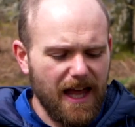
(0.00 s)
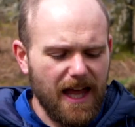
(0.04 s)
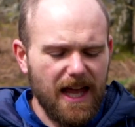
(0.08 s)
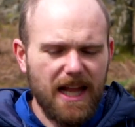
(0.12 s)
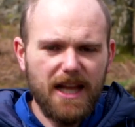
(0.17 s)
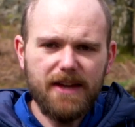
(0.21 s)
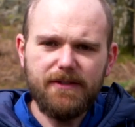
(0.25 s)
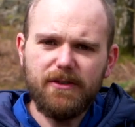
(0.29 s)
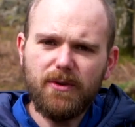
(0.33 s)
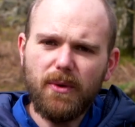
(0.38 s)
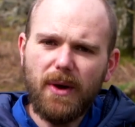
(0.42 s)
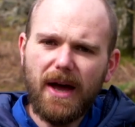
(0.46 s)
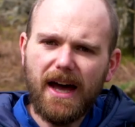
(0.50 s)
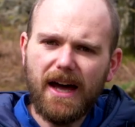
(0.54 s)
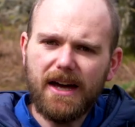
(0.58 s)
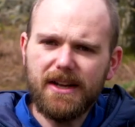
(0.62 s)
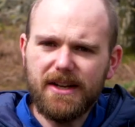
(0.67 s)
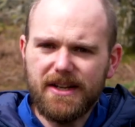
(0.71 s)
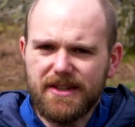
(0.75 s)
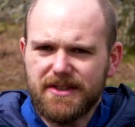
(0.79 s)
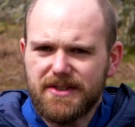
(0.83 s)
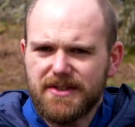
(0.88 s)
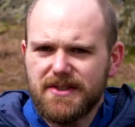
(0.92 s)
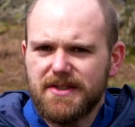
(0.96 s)
And if you had
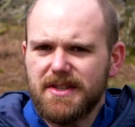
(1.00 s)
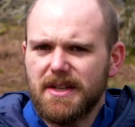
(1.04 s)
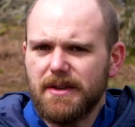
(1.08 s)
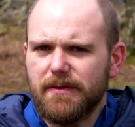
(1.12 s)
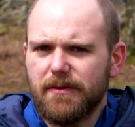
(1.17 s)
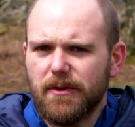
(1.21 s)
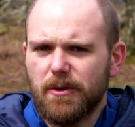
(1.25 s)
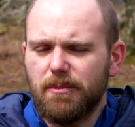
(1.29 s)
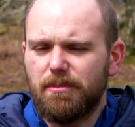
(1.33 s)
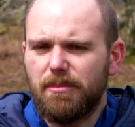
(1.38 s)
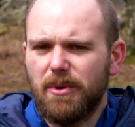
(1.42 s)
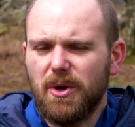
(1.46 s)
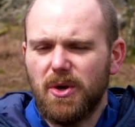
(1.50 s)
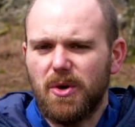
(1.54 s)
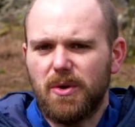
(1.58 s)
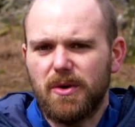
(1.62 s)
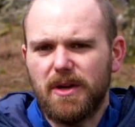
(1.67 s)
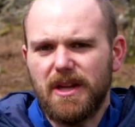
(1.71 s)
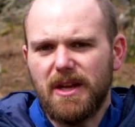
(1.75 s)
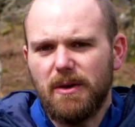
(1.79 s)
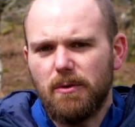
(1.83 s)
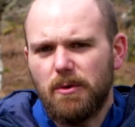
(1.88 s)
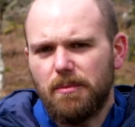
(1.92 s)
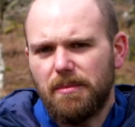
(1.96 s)
a stiffer boot,
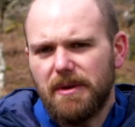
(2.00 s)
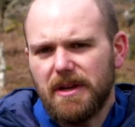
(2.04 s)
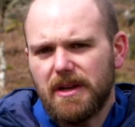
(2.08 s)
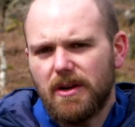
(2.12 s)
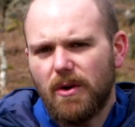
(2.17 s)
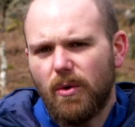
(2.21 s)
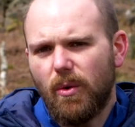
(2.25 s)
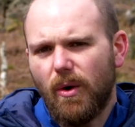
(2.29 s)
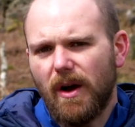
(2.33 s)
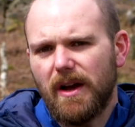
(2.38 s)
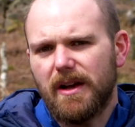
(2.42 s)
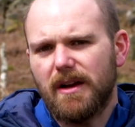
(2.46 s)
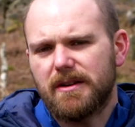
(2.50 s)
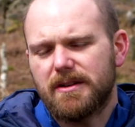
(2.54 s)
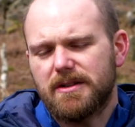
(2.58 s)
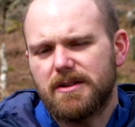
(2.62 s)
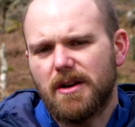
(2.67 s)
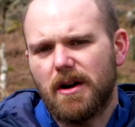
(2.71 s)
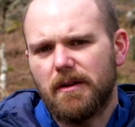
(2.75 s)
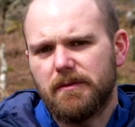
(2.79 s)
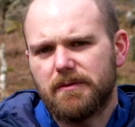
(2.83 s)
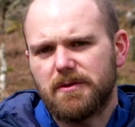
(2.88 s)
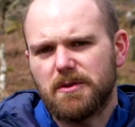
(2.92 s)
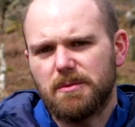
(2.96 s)
it would be quite
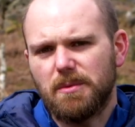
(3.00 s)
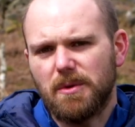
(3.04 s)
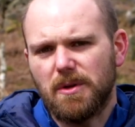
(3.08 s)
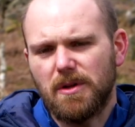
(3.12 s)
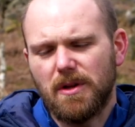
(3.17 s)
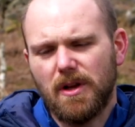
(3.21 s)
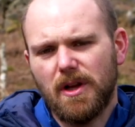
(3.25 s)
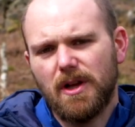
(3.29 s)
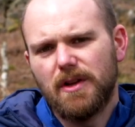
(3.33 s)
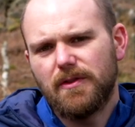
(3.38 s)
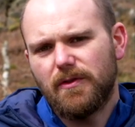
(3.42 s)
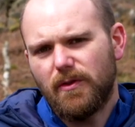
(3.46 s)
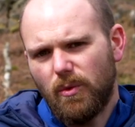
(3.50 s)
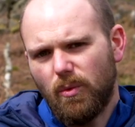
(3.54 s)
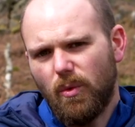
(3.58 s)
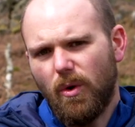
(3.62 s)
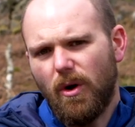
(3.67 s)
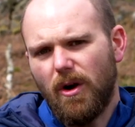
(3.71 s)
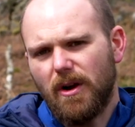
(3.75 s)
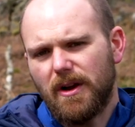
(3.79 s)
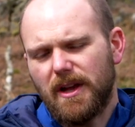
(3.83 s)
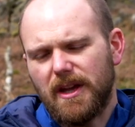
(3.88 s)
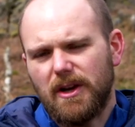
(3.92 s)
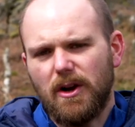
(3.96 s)
uncomfortable to
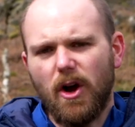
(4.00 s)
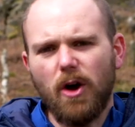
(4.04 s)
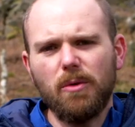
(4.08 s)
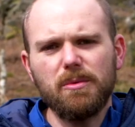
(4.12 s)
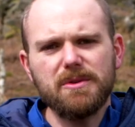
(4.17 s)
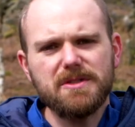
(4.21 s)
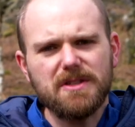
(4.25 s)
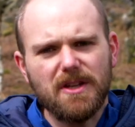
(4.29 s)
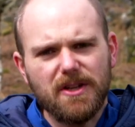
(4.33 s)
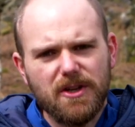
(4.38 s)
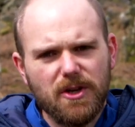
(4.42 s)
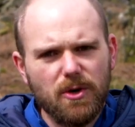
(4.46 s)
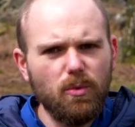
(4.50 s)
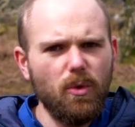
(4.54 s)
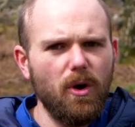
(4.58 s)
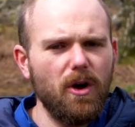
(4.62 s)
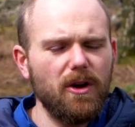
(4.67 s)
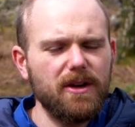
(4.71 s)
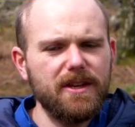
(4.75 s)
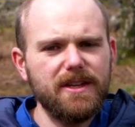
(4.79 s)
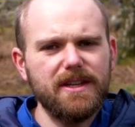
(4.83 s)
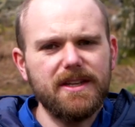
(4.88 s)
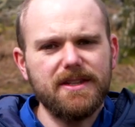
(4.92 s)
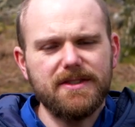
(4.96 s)
walk in, almost like you're
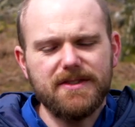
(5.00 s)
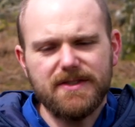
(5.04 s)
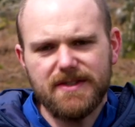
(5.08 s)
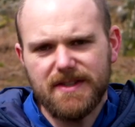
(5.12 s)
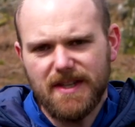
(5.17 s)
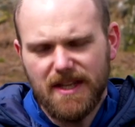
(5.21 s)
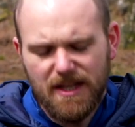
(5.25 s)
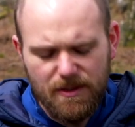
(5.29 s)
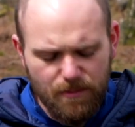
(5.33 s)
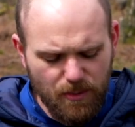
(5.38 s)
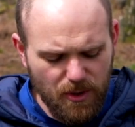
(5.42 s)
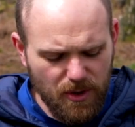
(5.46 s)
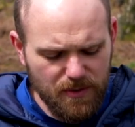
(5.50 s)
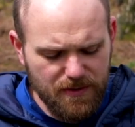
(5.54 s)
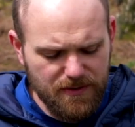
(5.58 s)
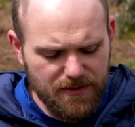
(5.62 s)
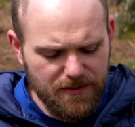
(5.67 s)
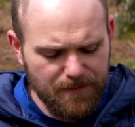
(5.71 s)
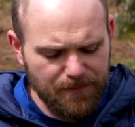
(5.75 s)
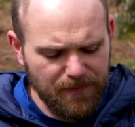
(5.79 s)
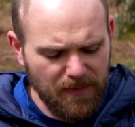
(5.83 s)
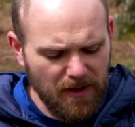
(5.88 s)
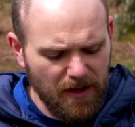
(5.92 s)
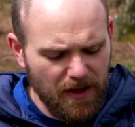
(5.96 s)
walking in ski boots.